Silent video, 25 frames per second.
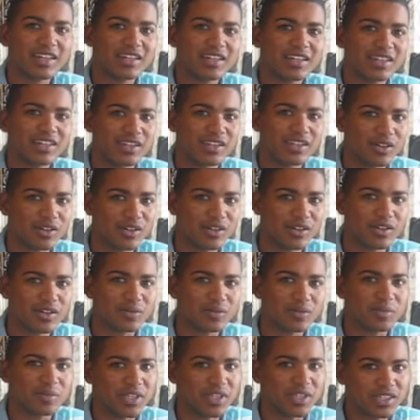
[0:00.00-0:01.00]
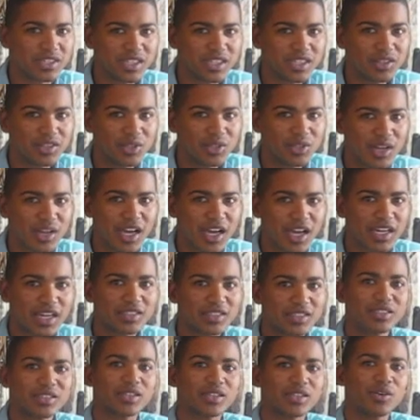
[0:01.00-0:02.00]
They are being sent to your
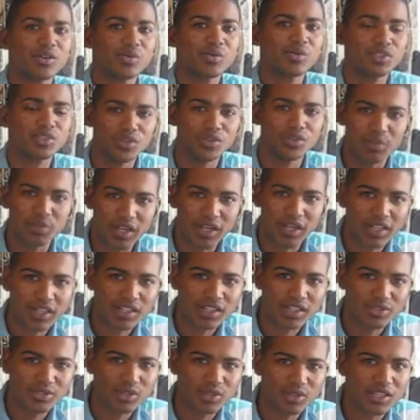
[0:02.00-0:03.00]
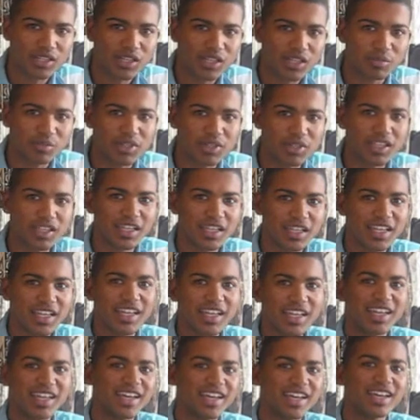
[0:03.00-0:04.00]
eyes, which your brain needs to interpret,
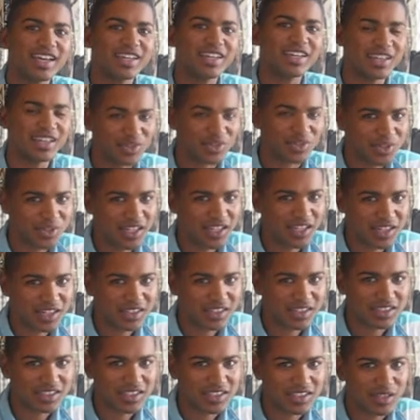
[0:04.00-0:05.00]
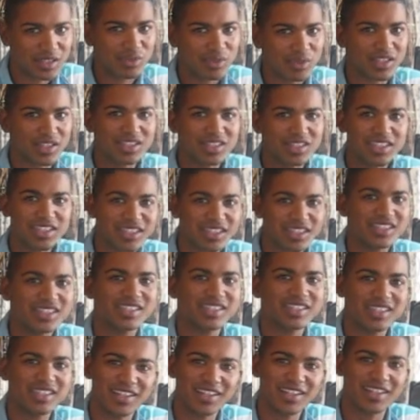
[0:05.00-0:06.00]
and you can understand what the sentence
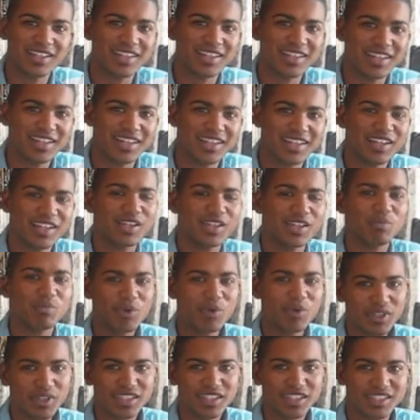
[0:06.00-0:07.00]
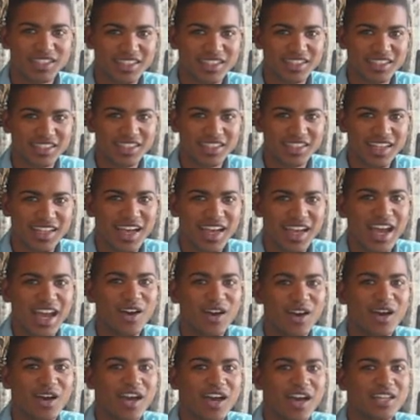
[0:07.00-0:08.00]
is saying. The point is this:
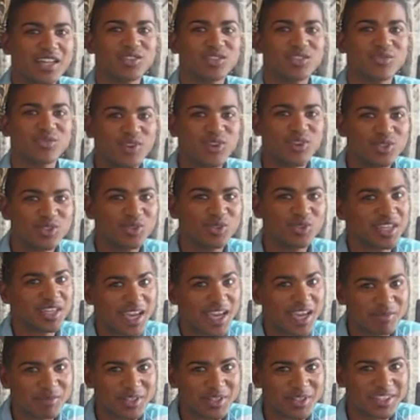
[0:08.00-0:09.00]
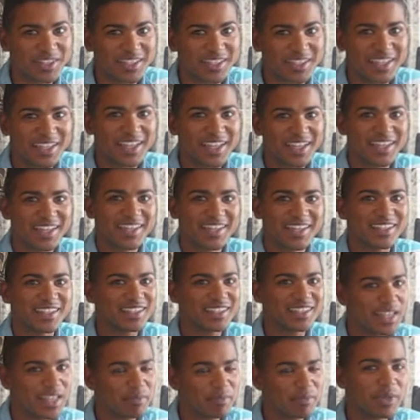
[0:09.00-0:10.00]
our eyes are virtual cameras. They
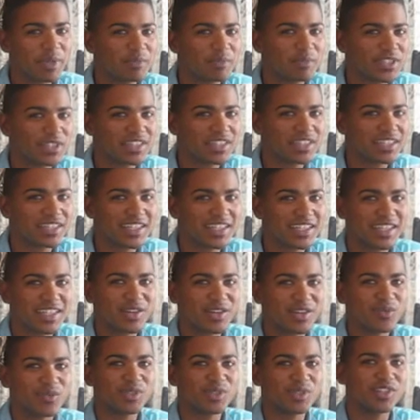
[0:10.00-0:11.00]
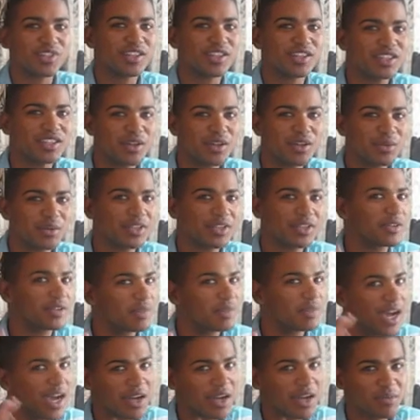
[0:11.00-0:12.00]
snap images which are interpreted
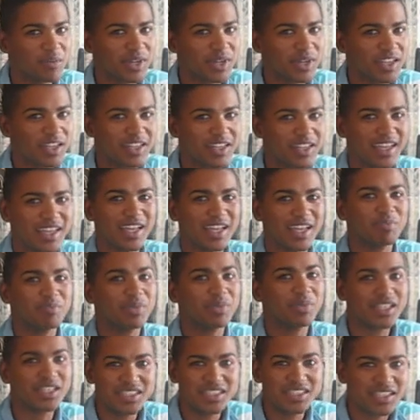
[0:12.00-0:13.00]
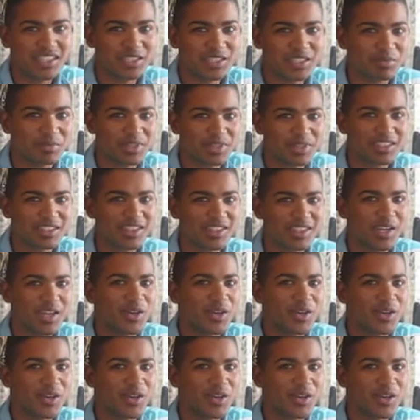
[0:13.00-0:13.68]
by our brain at blistering speeds,